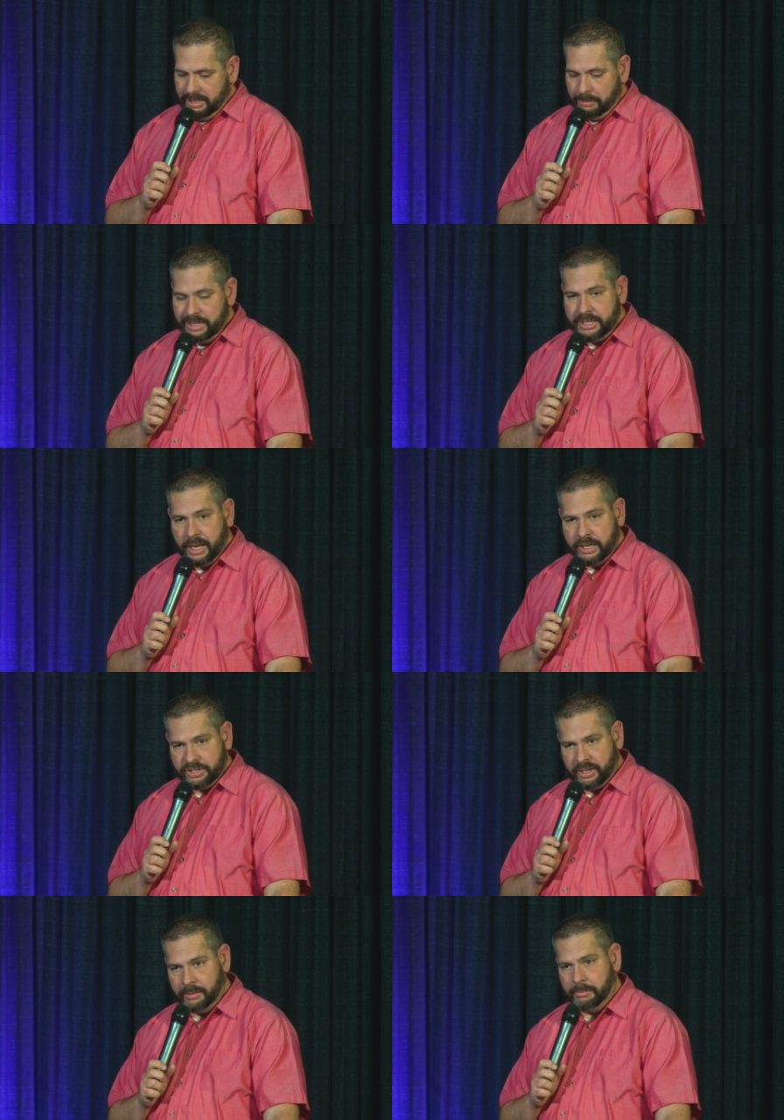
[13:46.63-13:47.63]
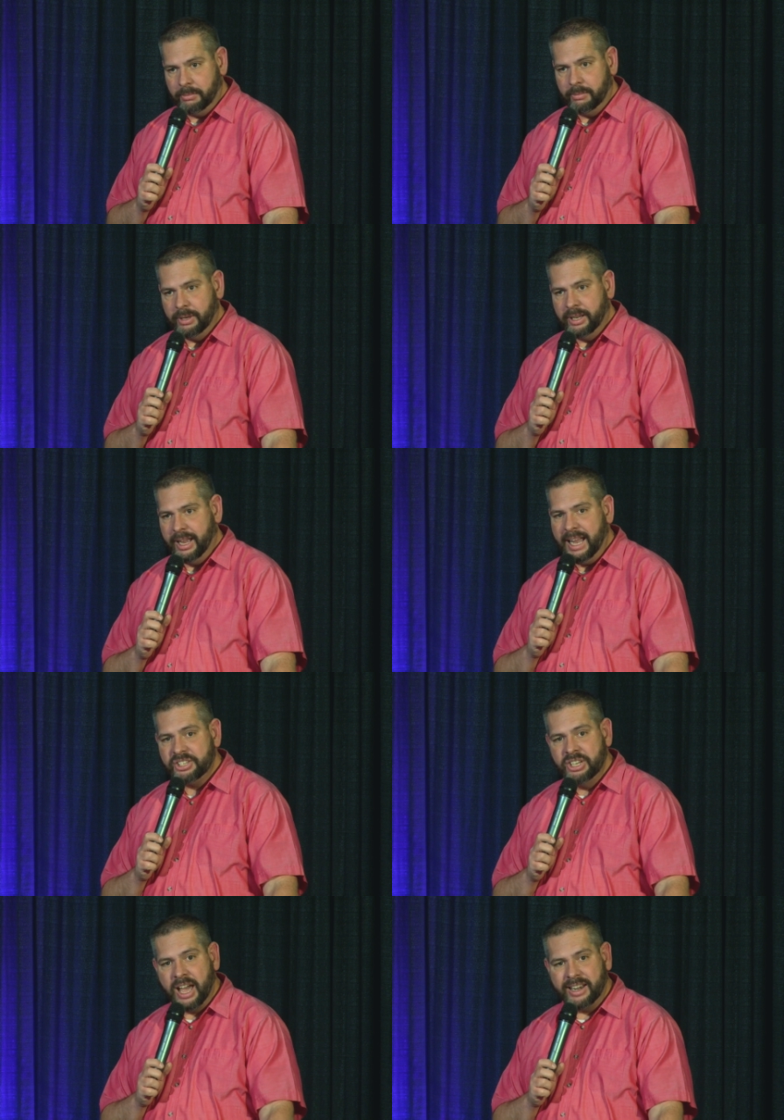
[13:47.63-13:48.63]
But let me tell you something
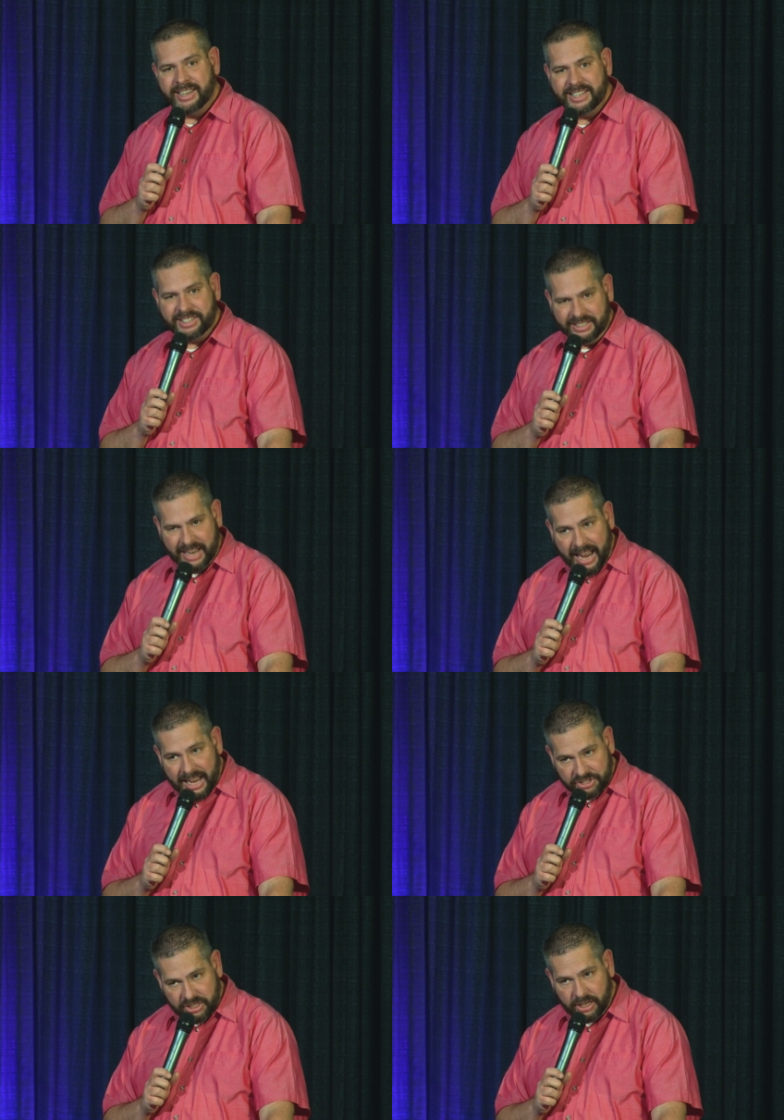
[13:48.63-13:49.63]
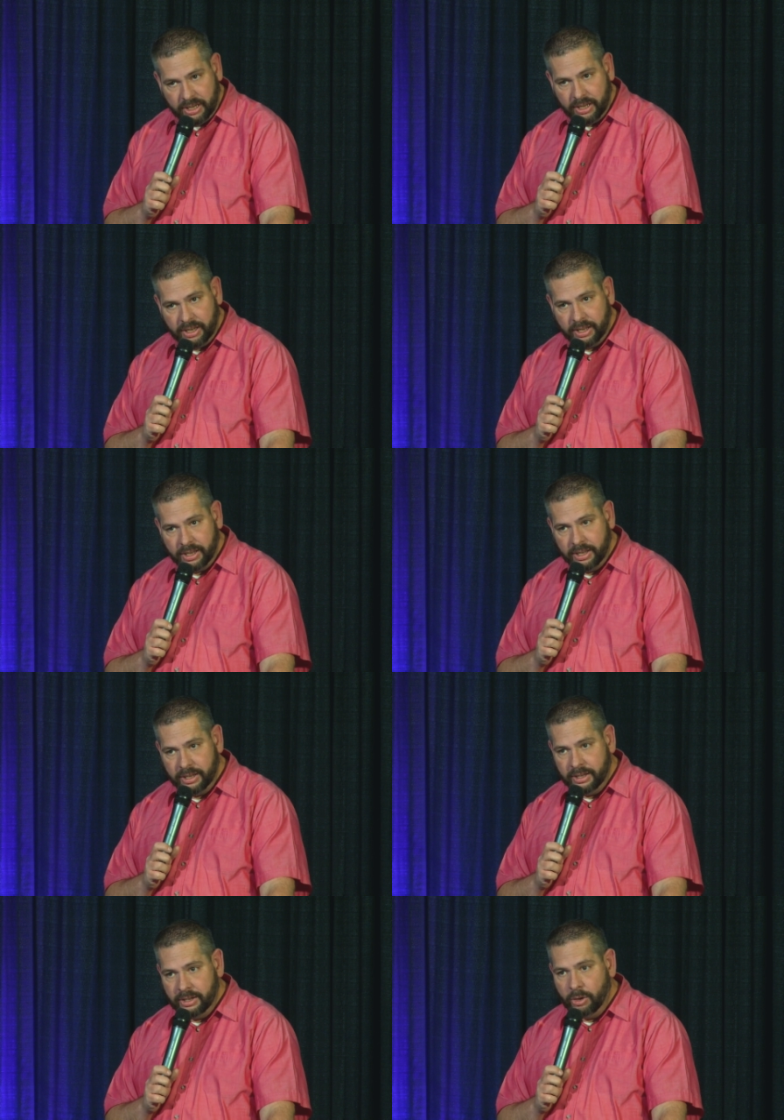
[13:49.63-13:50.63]
that's not an easy task.
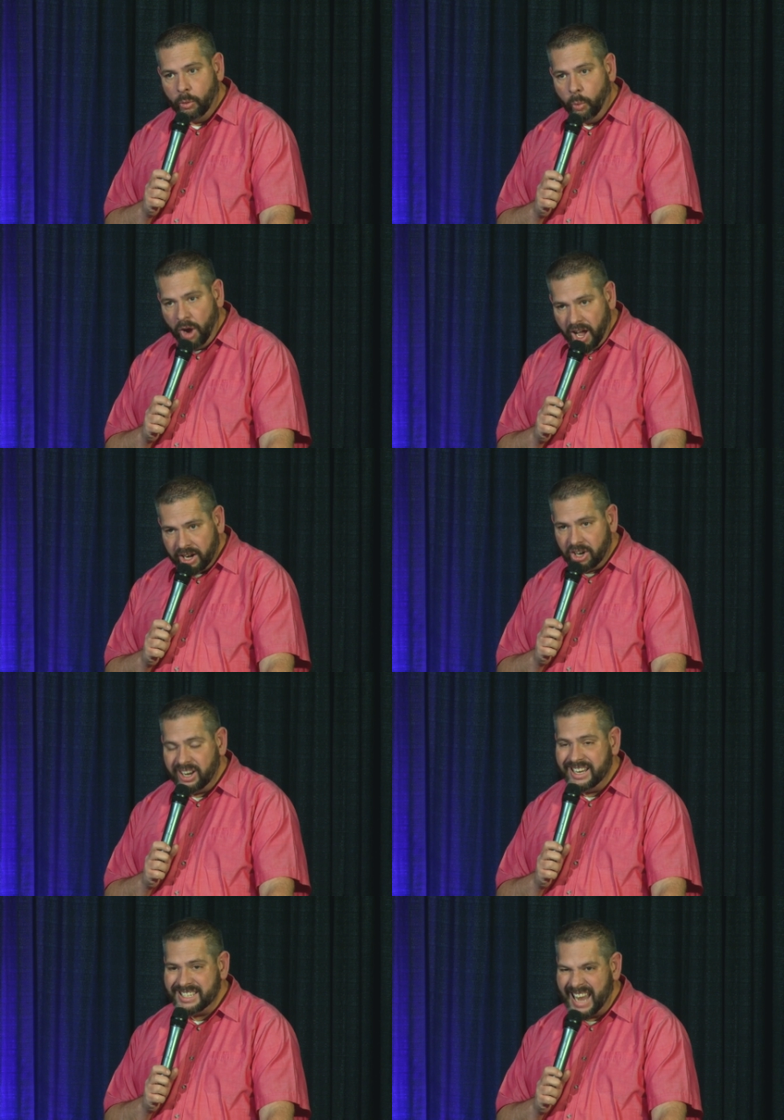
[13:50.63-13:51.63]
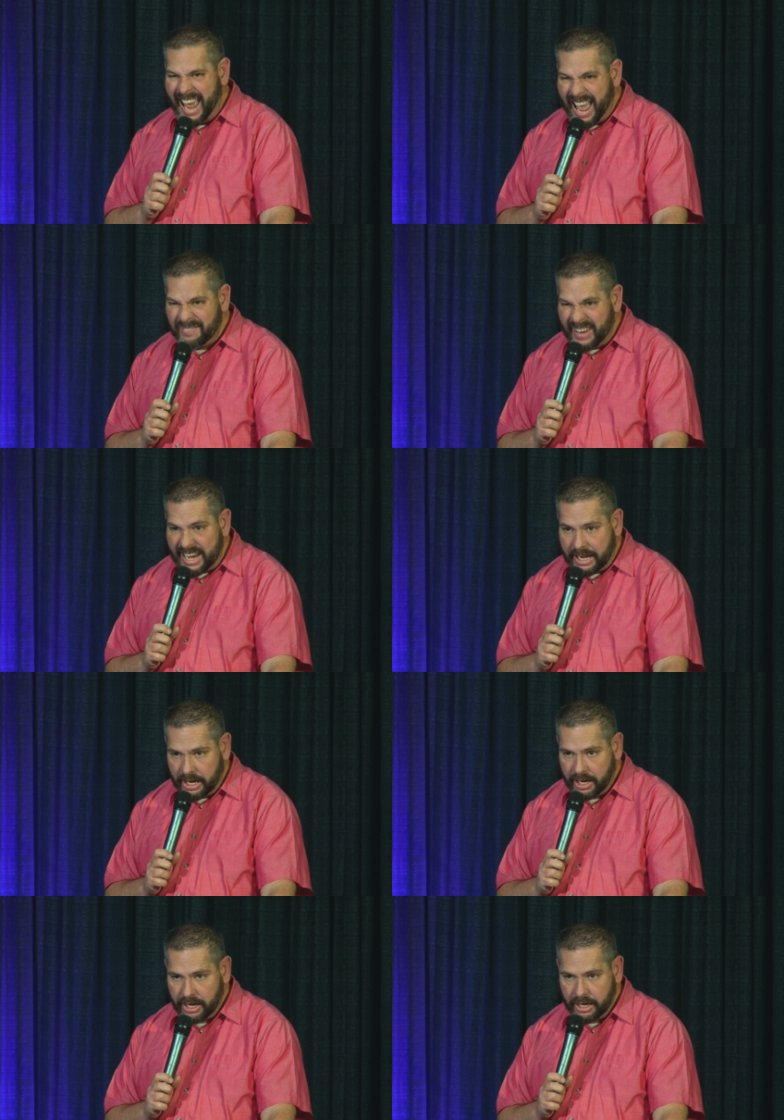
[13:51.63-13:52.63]
Water is heavy,